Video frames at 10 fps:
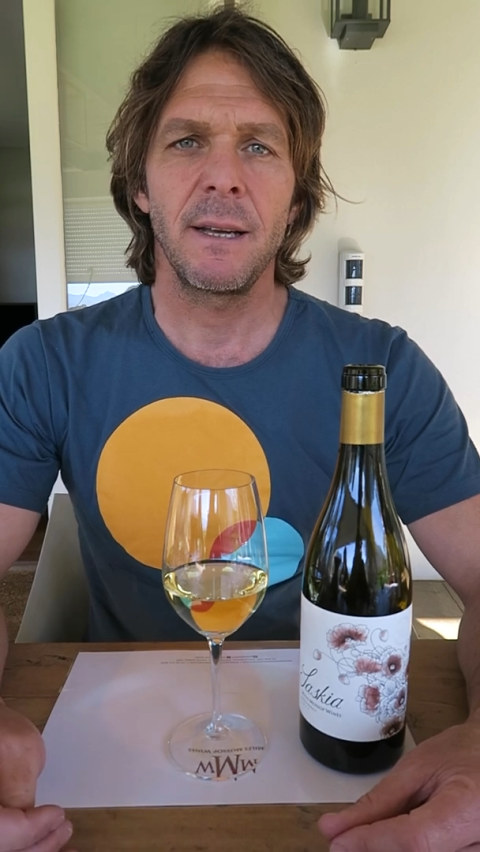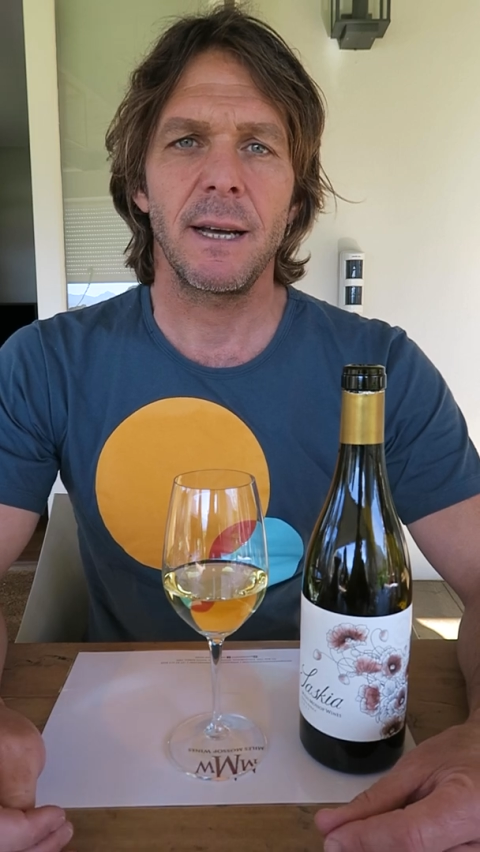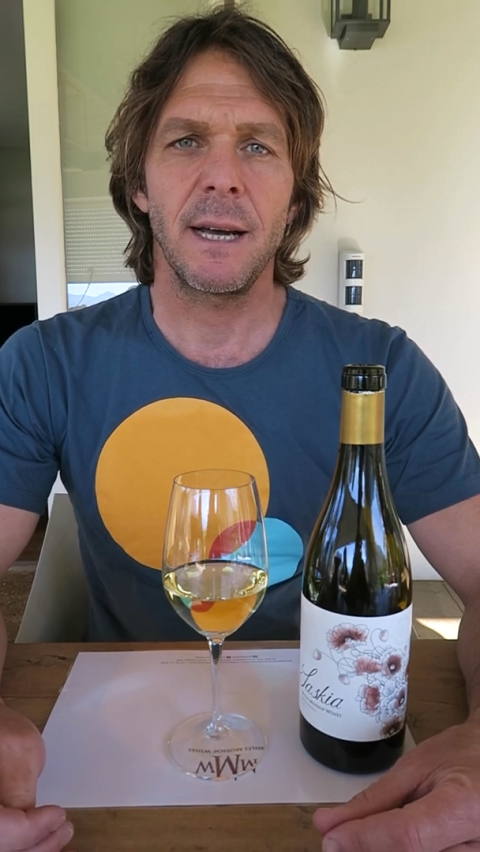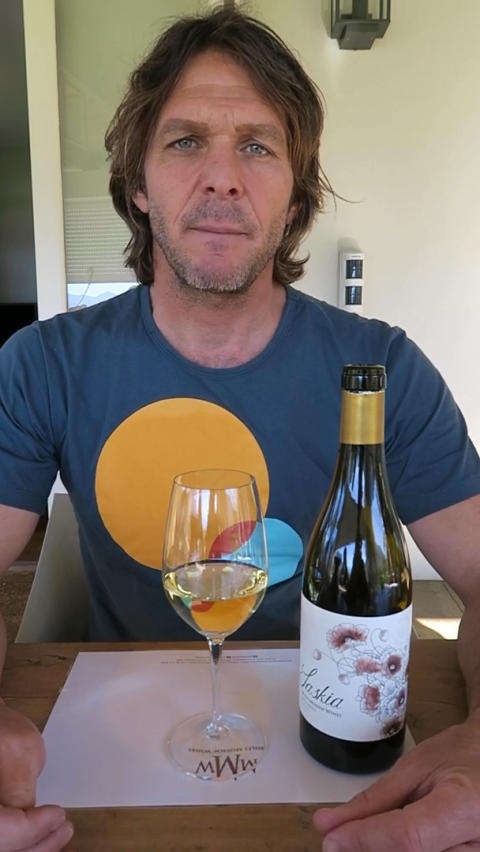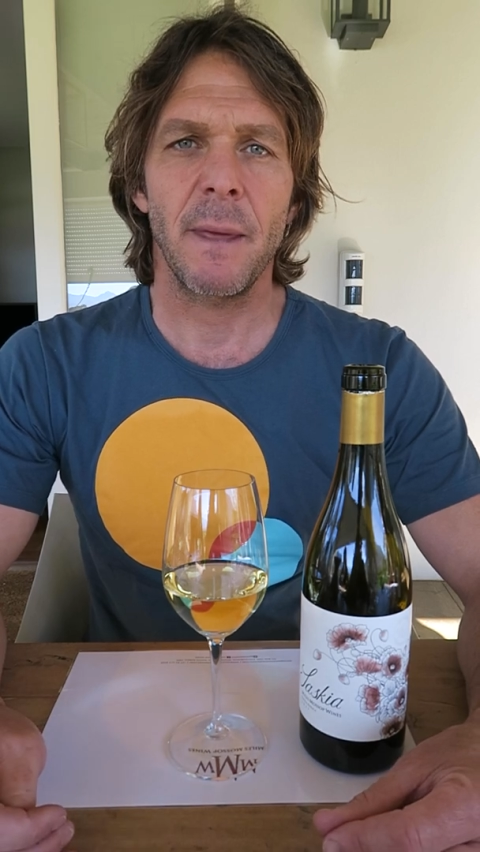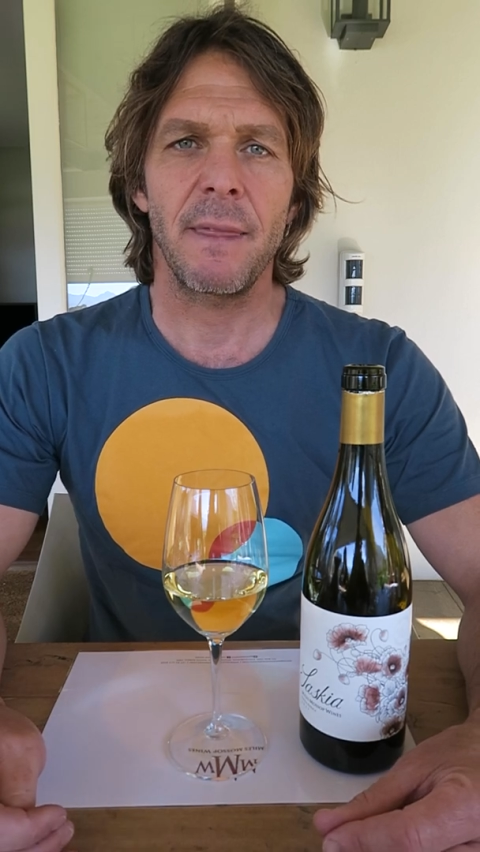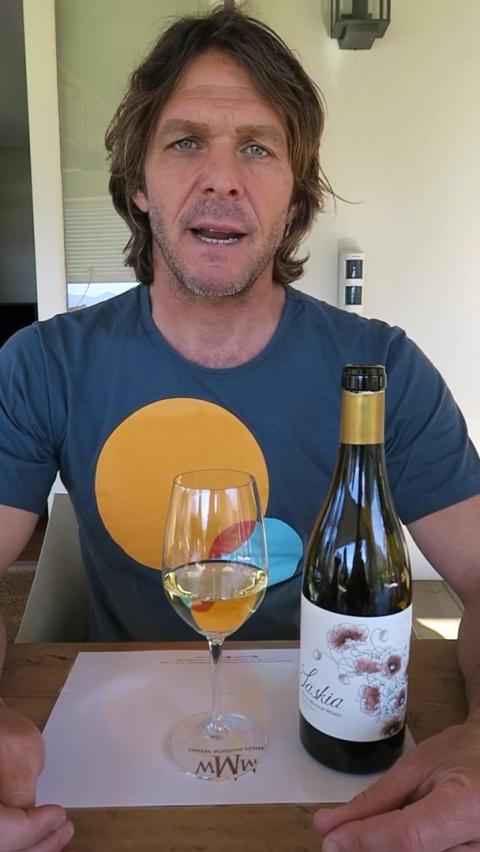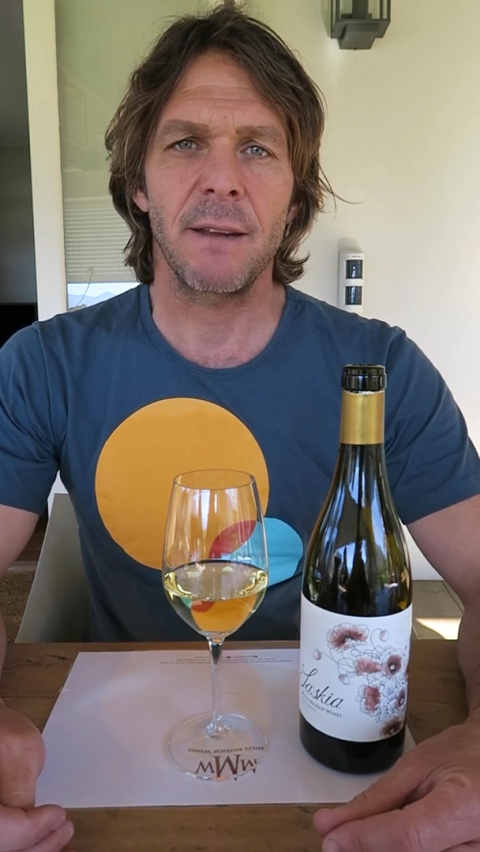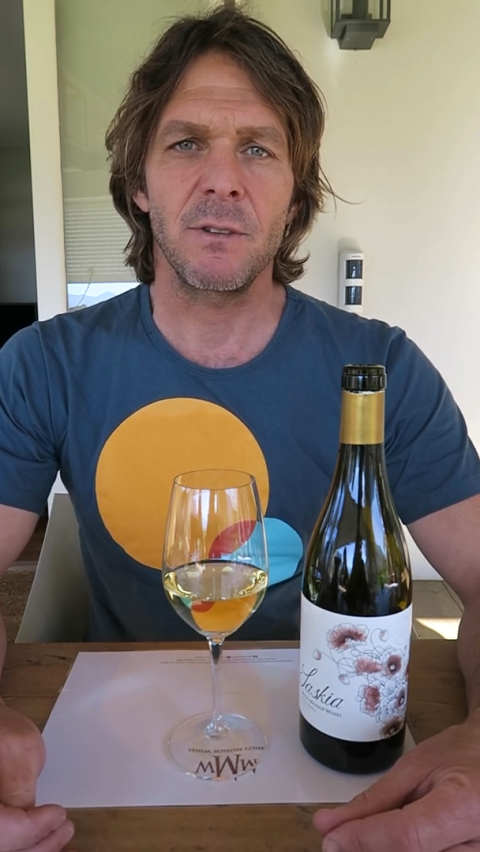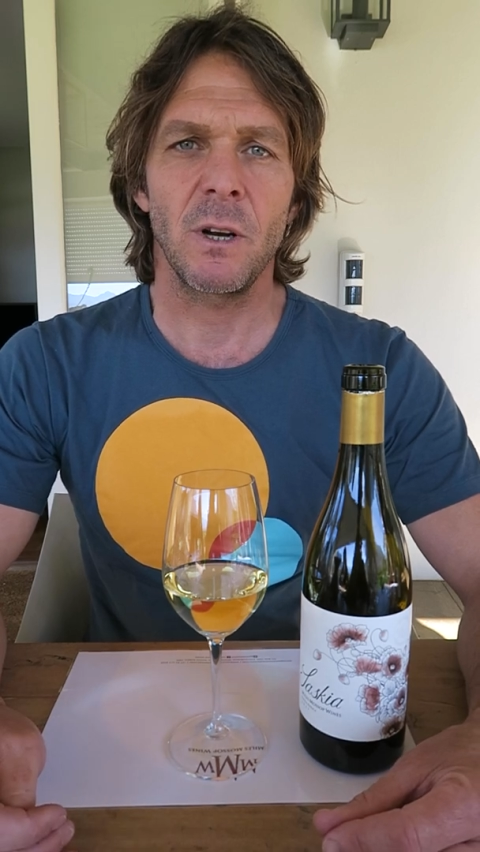and
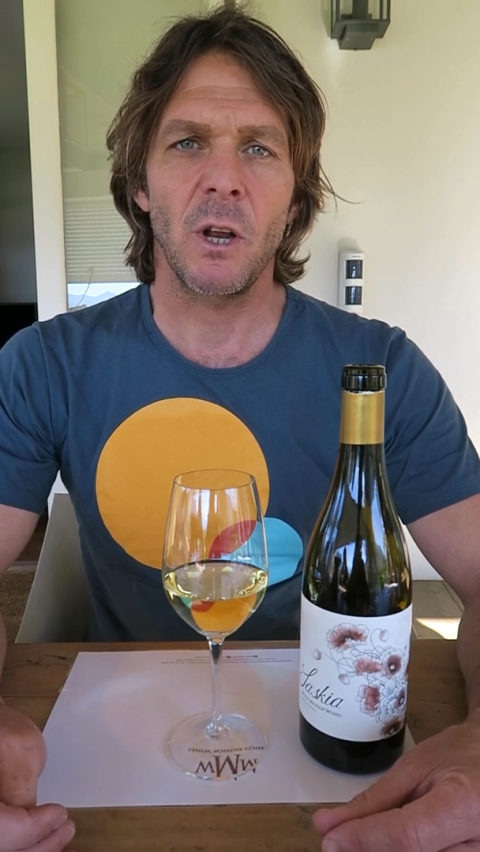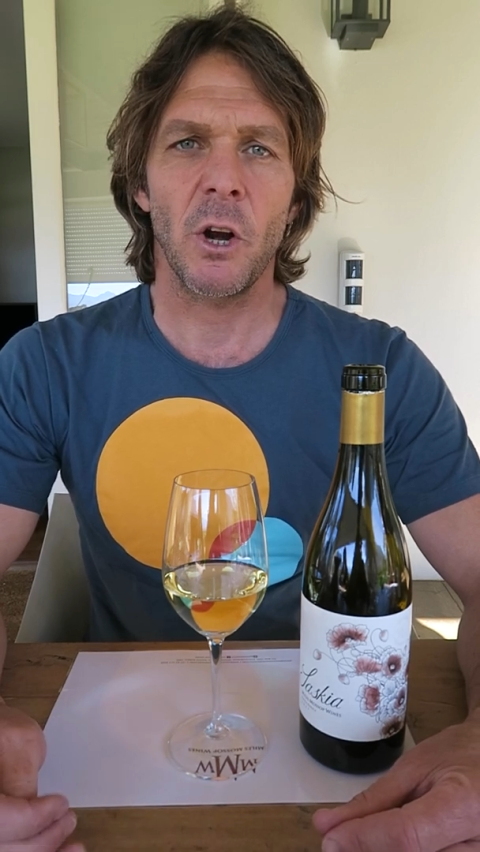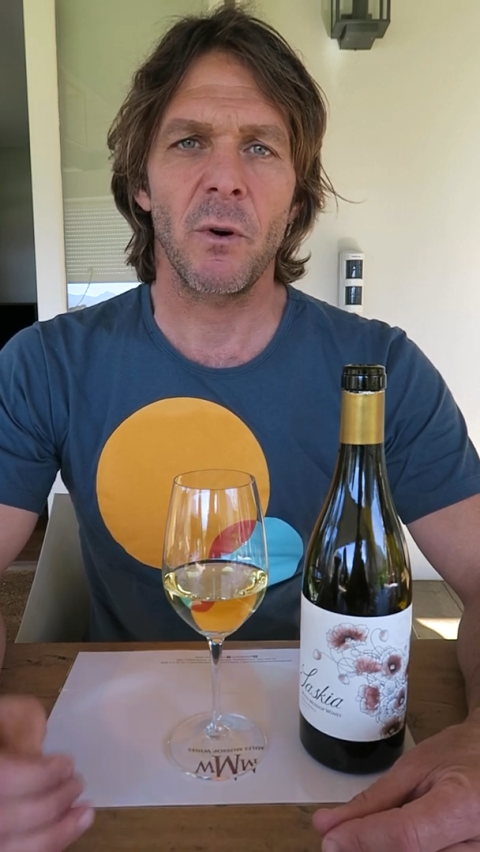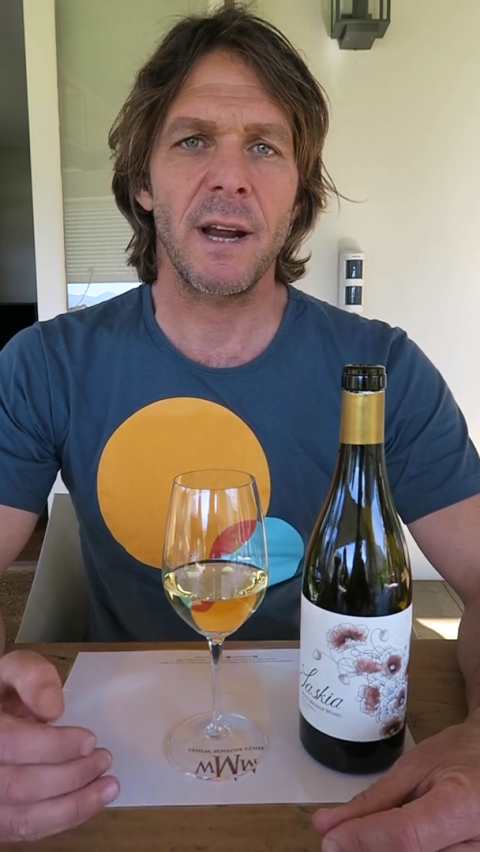that gives you a lot of